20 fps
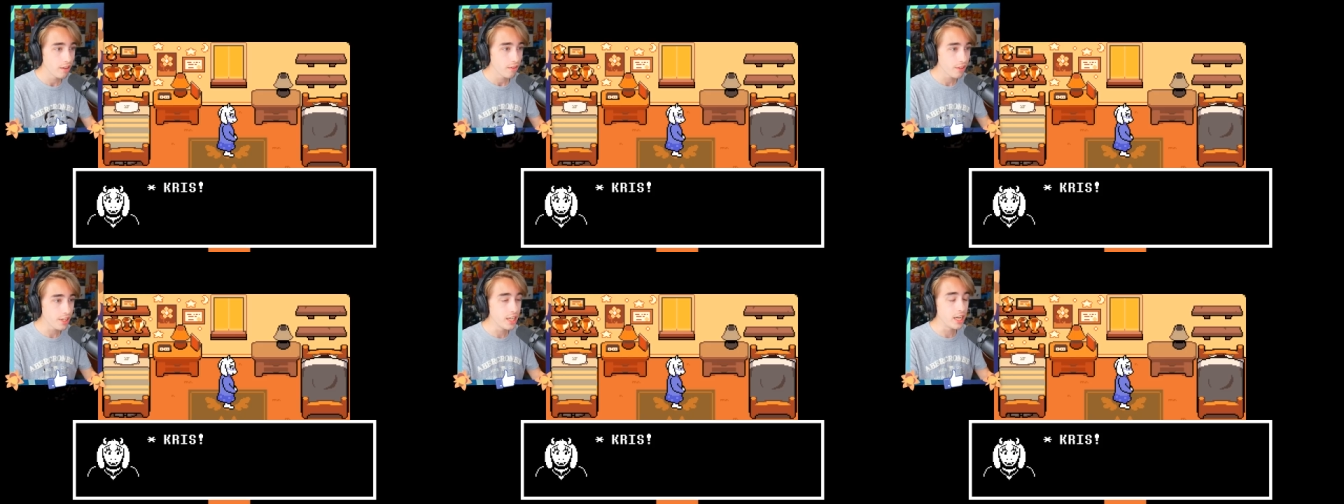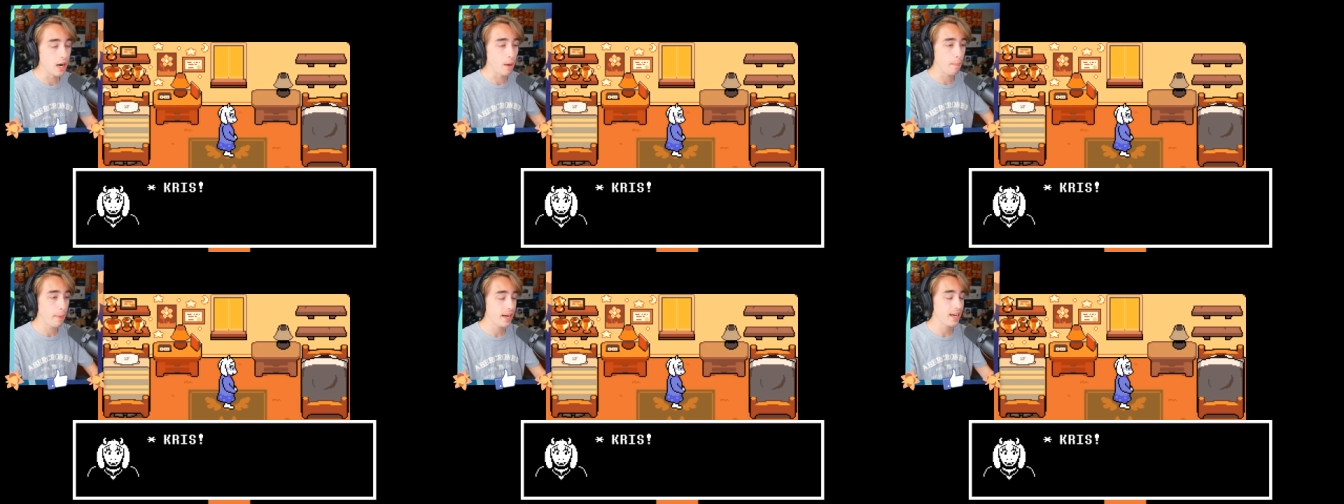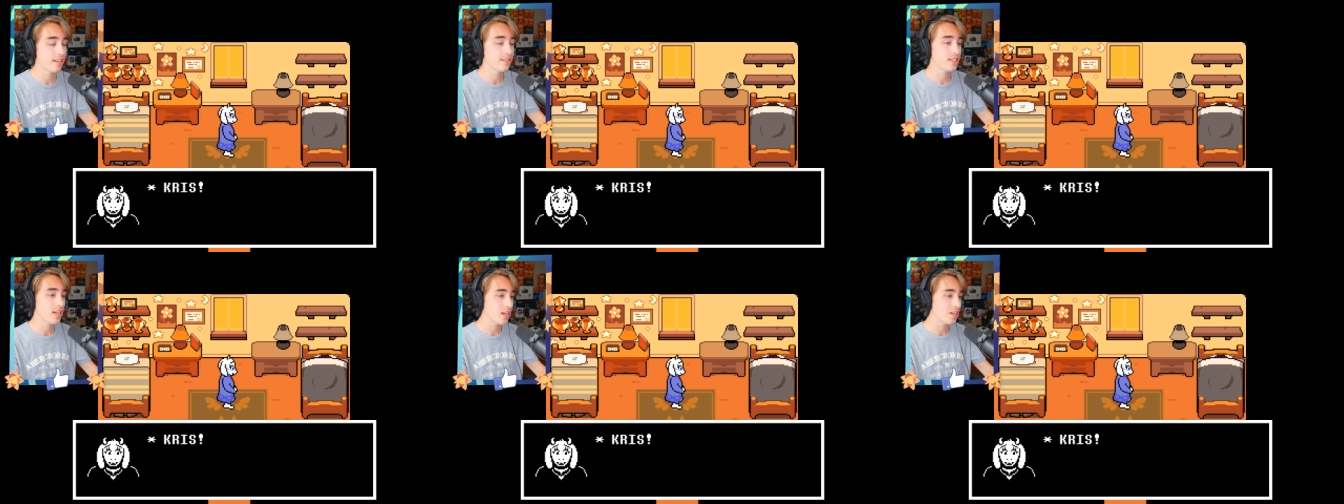you know
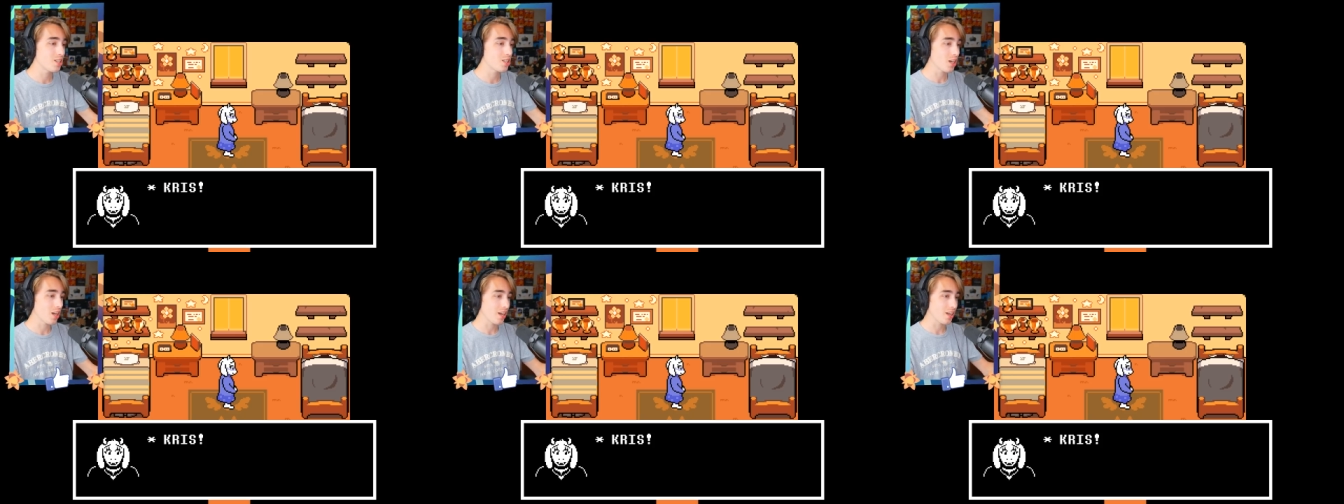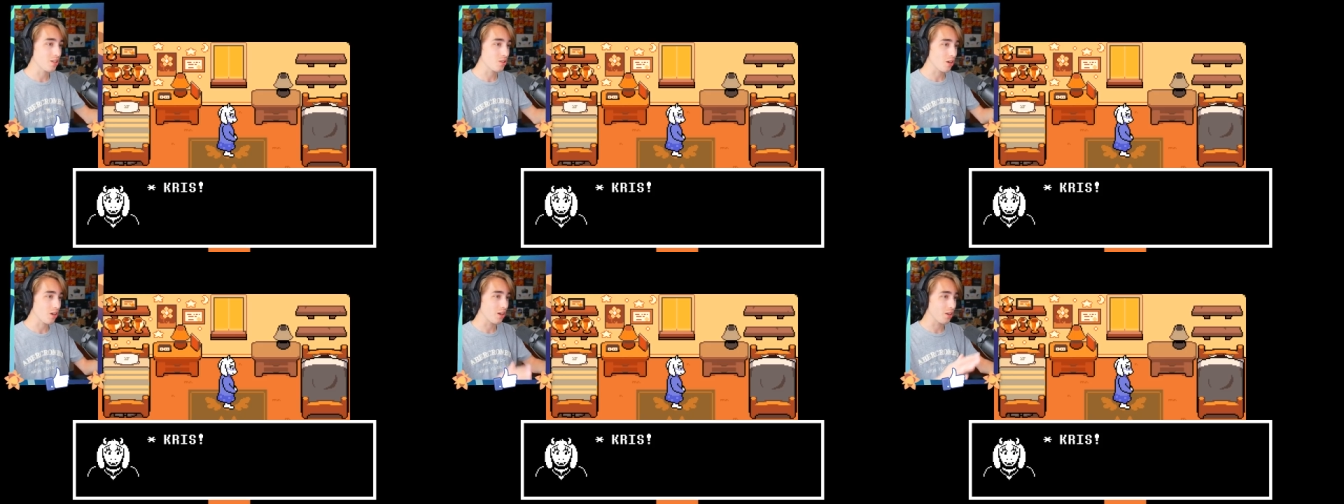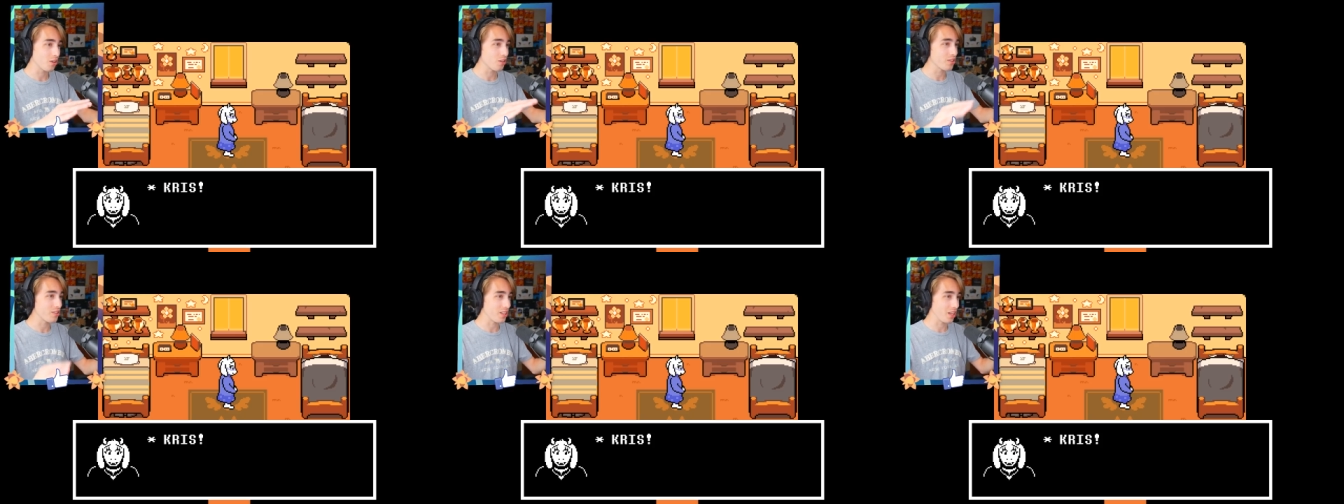pay attention and try to
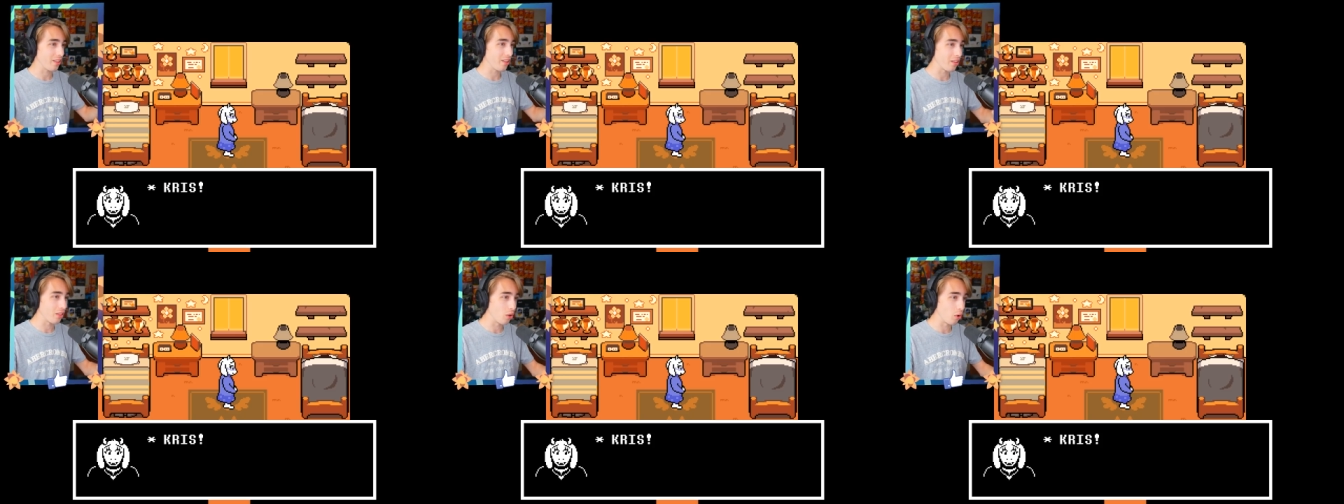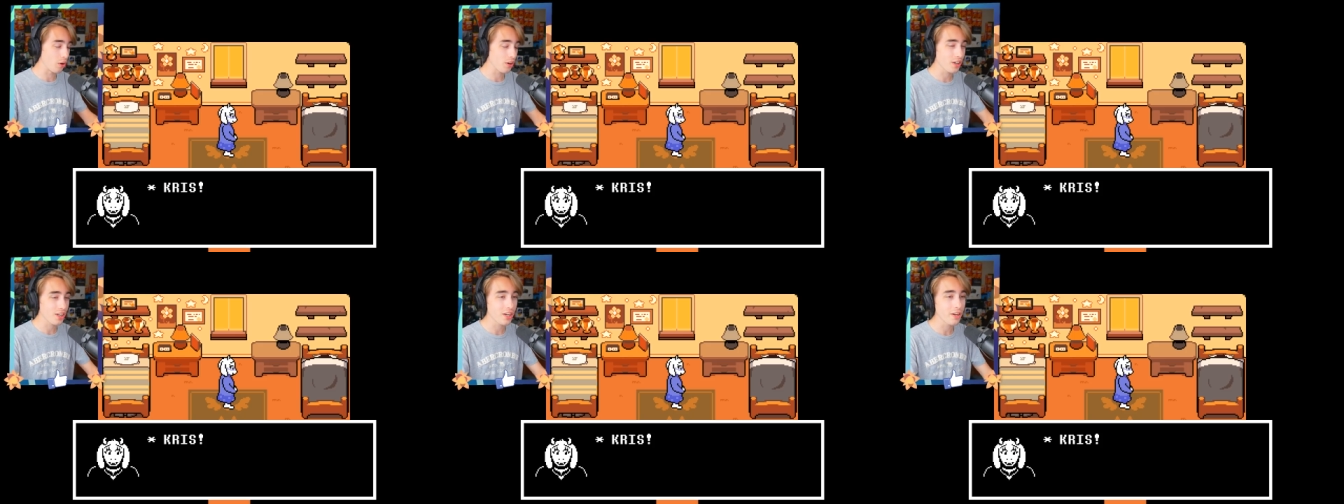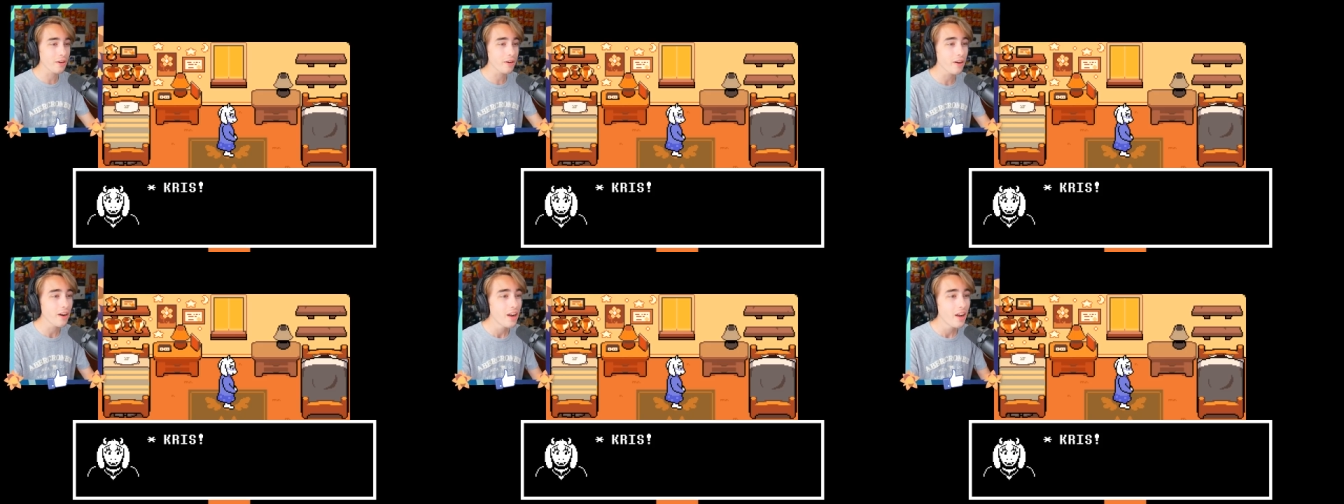understand the lore
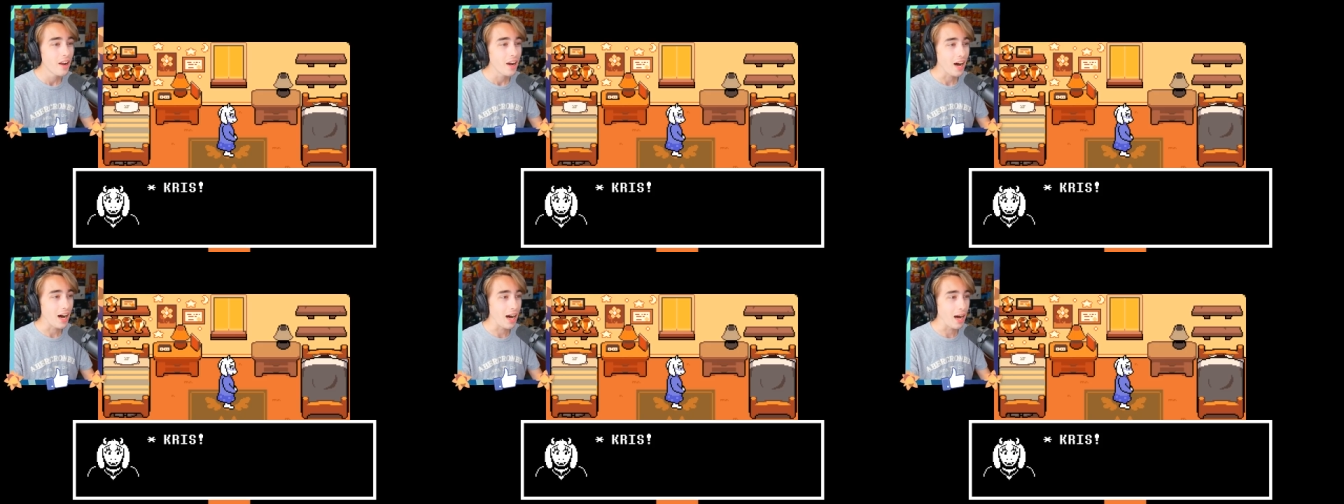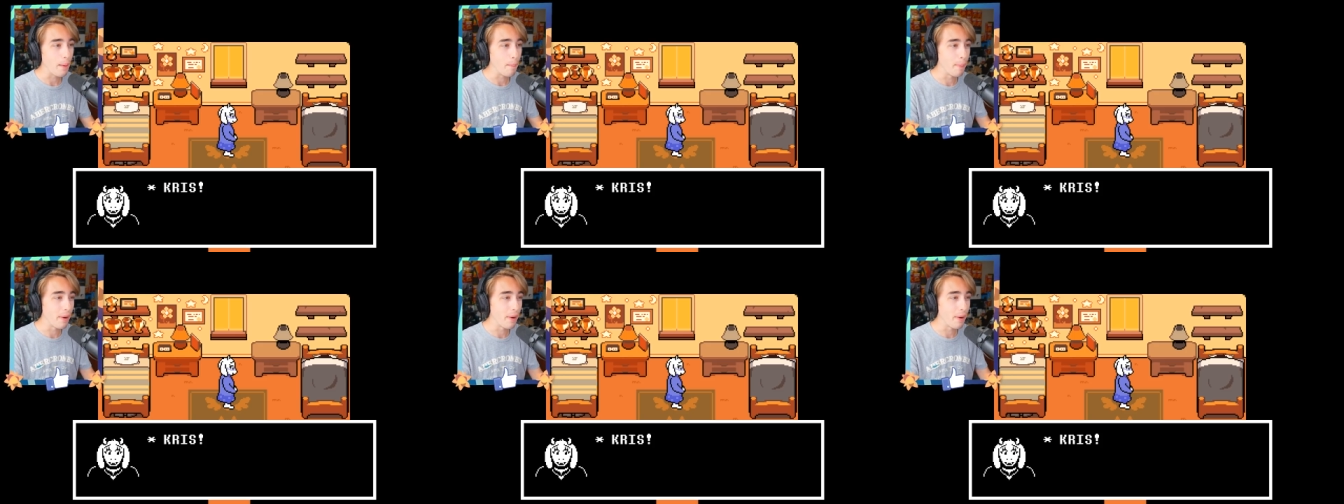here uh,